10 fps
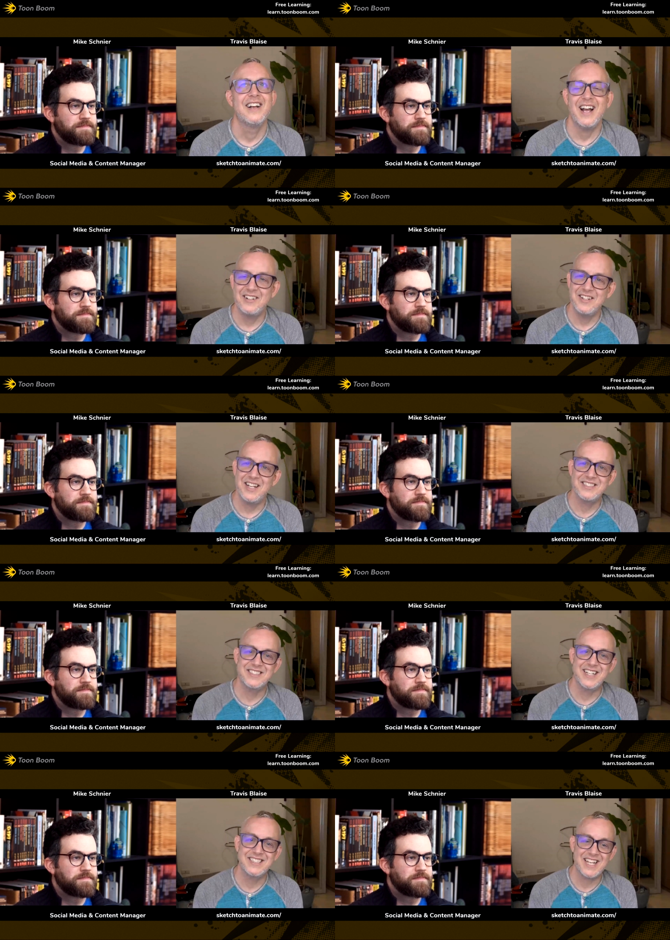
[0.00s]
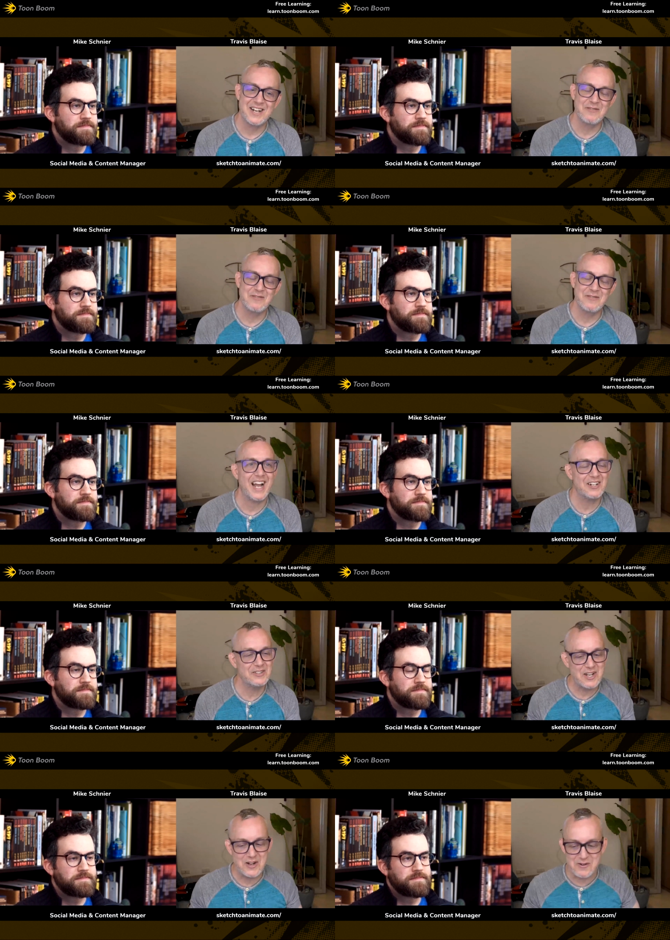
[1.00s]
Speaker 1: I don't. That's that's kind of a.
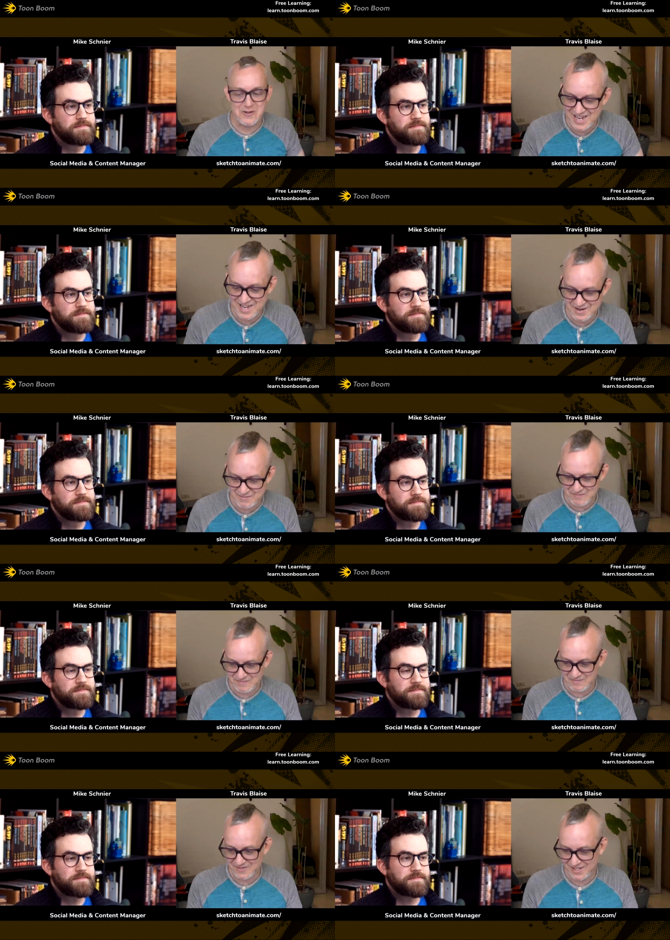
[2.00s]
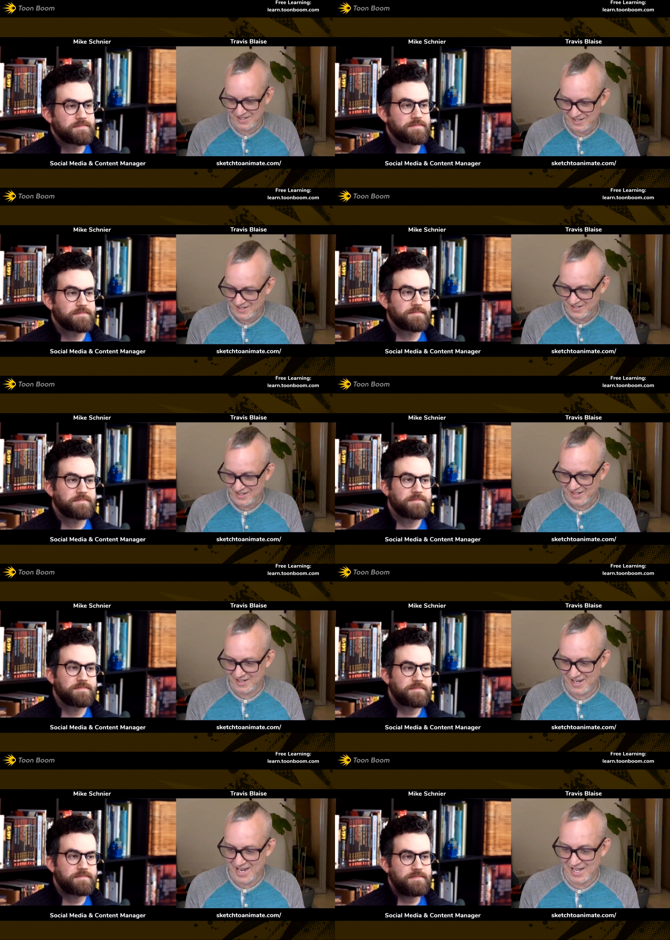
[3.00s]
I don't know. Um,
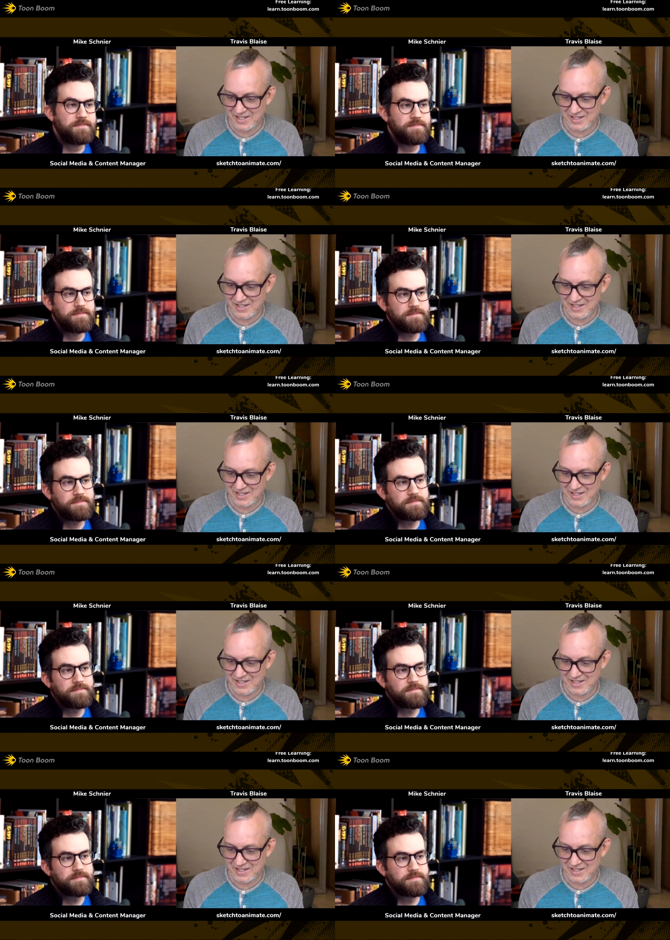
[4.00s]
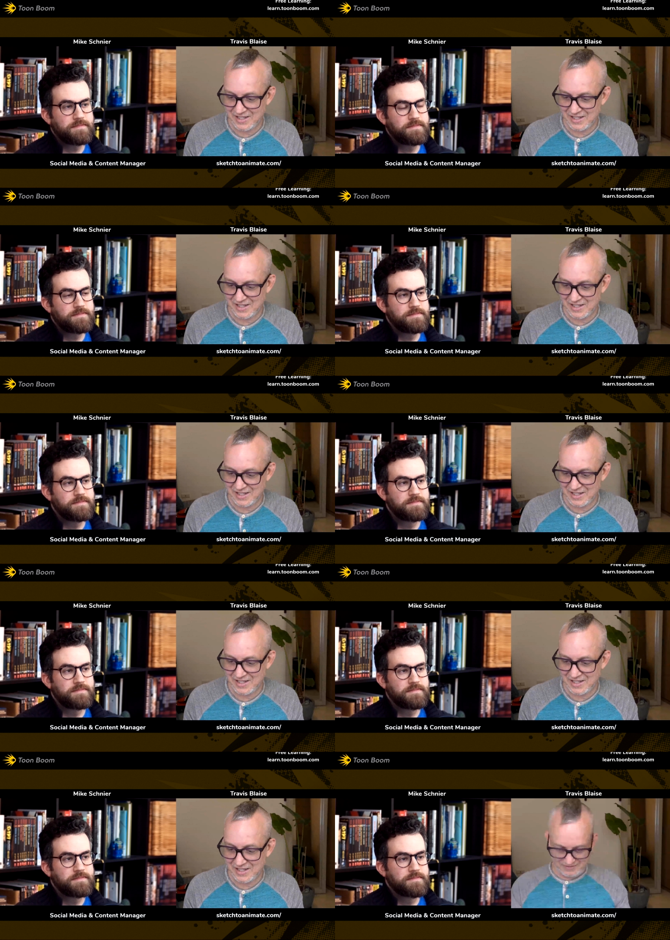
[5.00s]
I there was. I
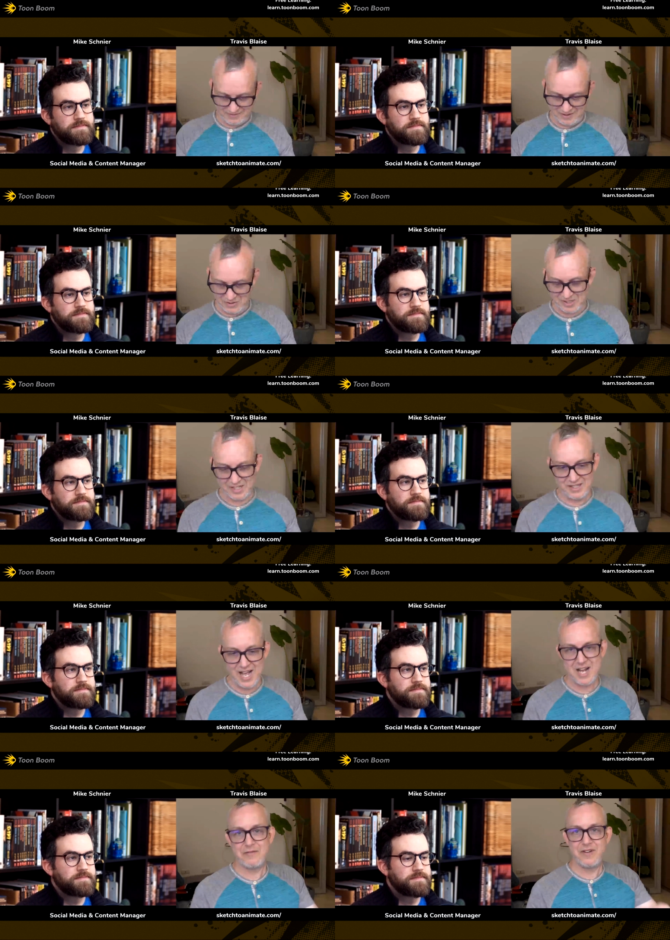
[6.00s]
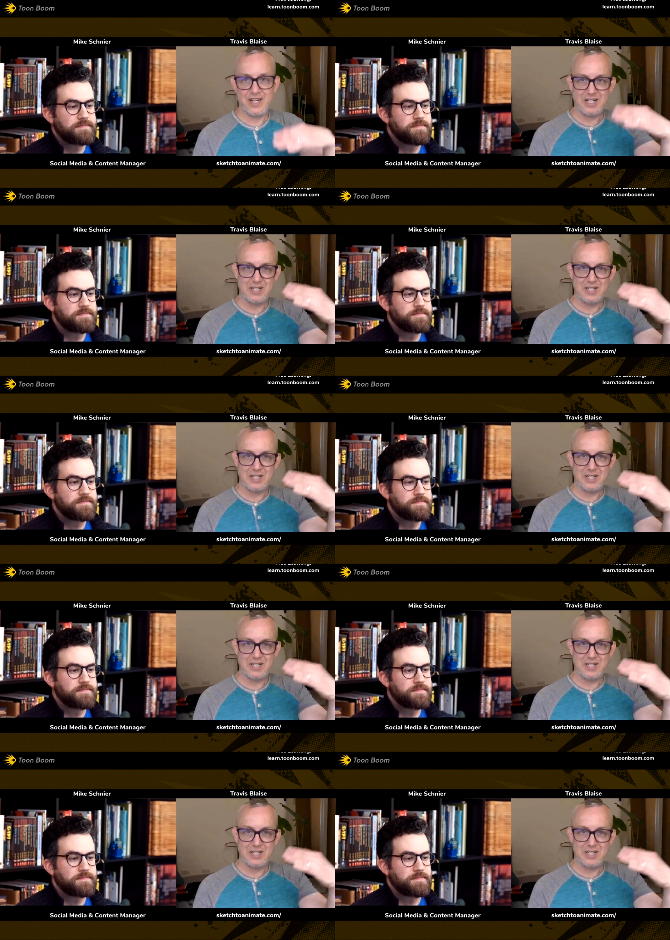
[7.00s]
think there's a lot of unexpected.
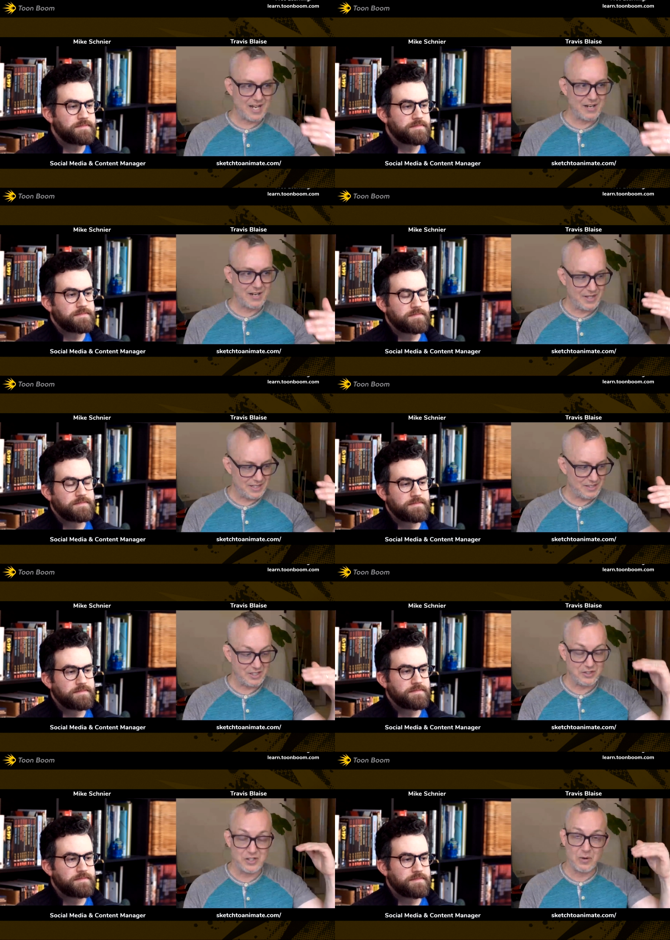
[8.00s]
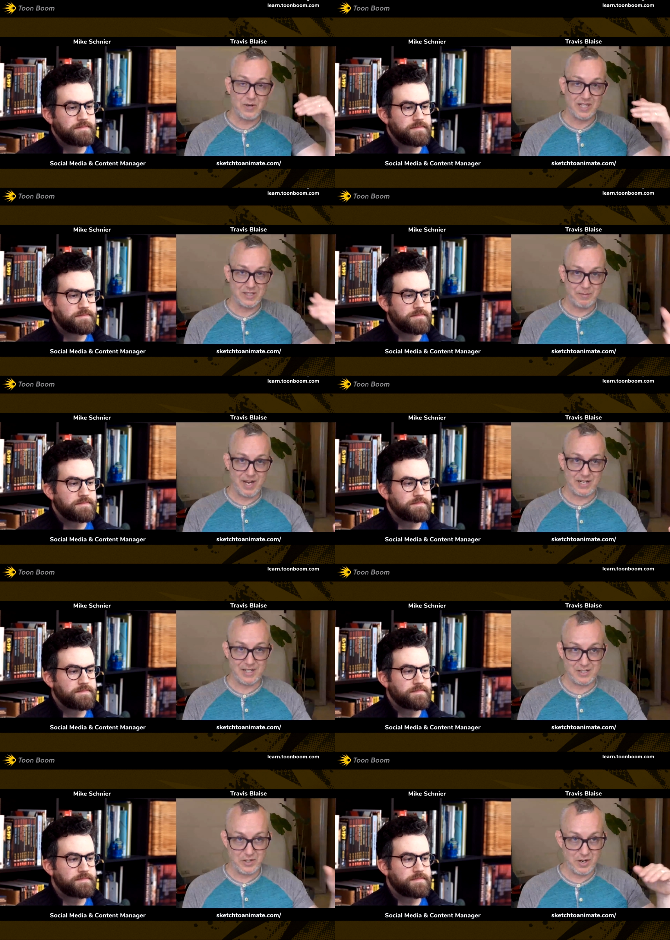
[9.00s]
You know, a lot of things you don't
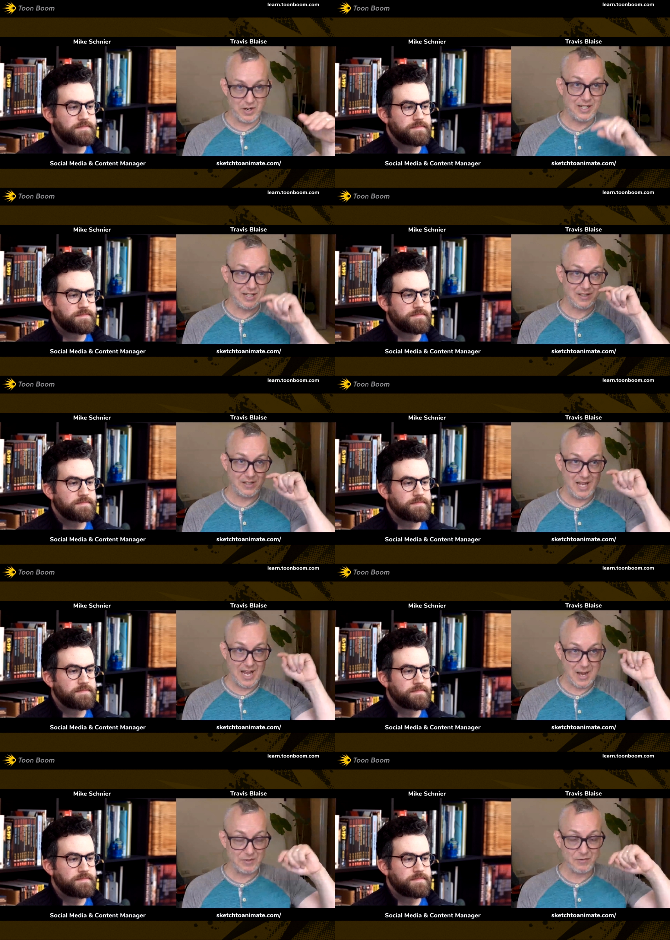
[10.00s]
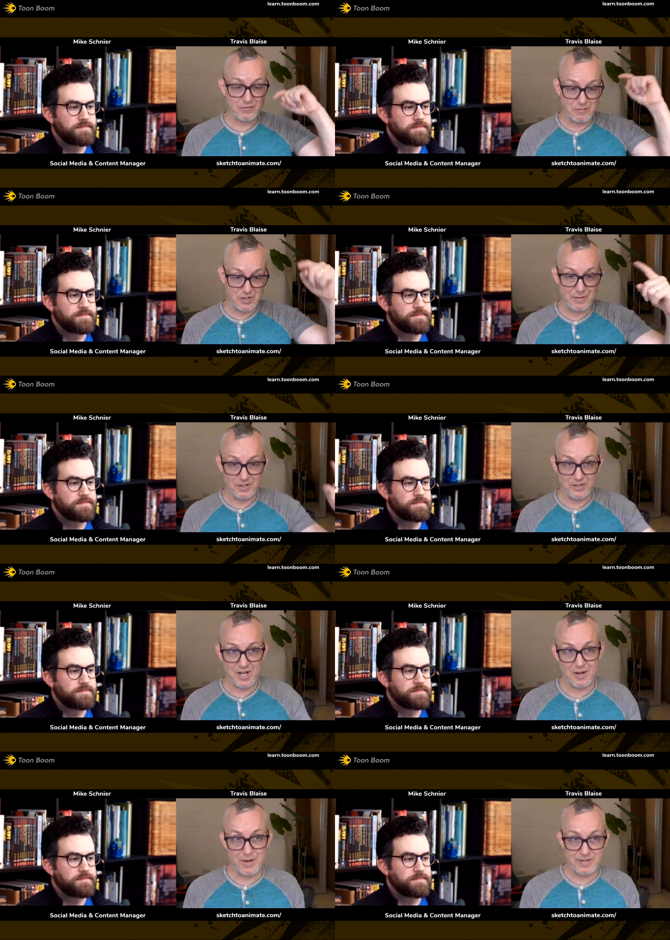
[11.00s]
expect as you go, and I think it happens from
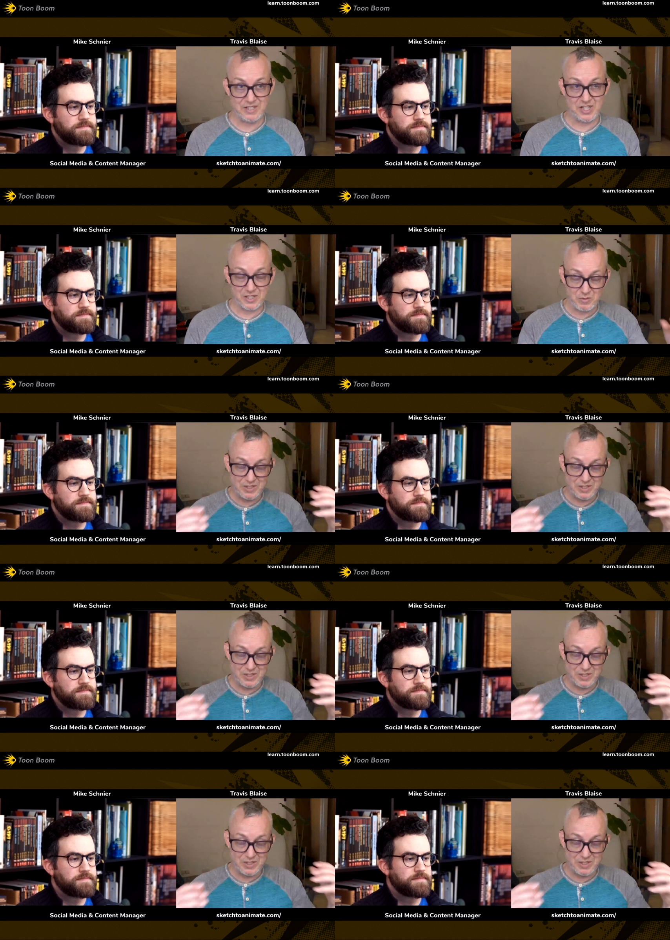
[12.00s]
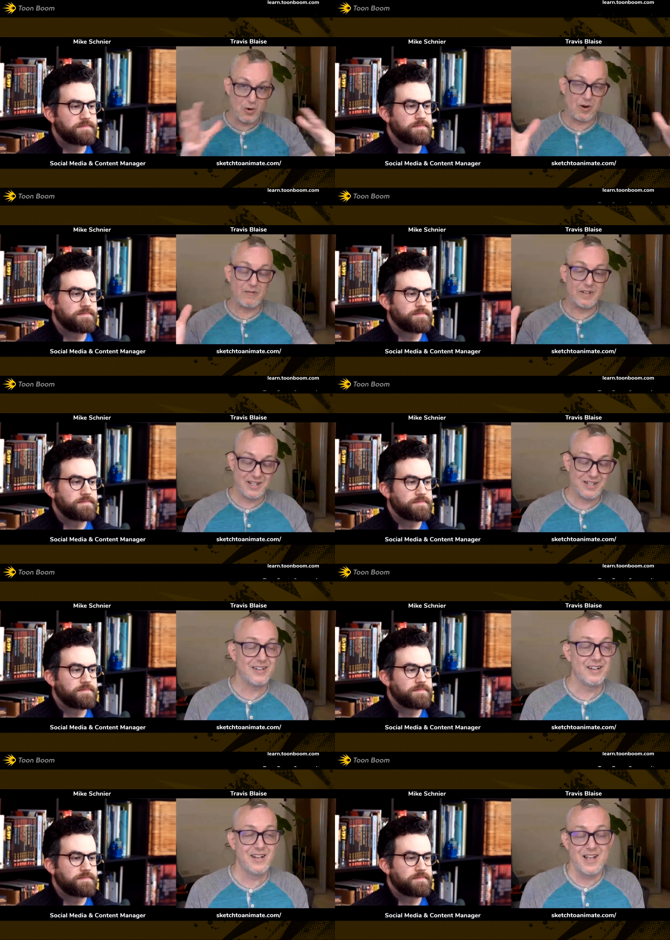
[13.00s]
job to job. I mean, just when you think you know
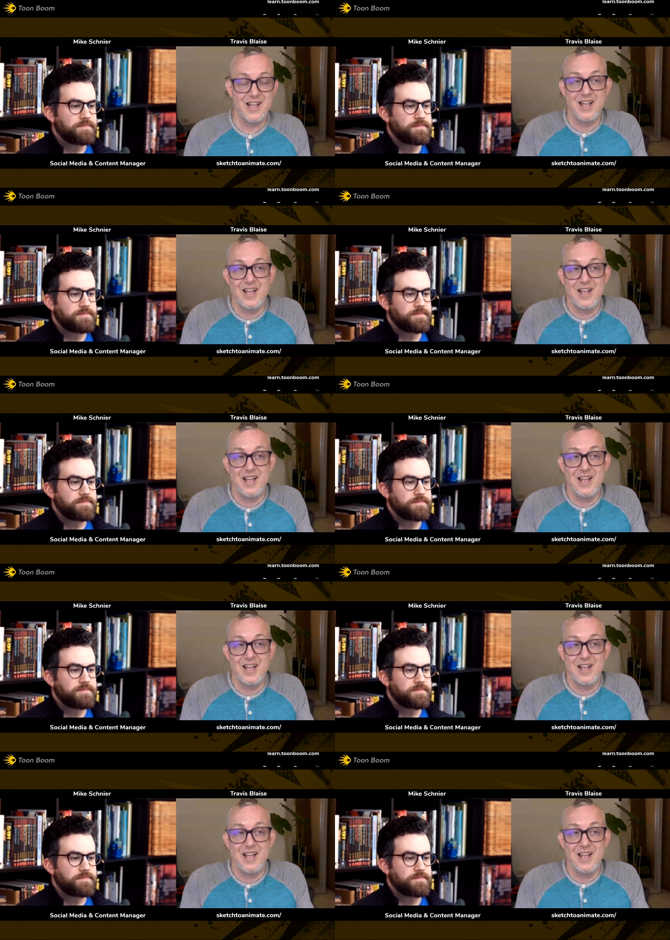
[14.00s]
everything,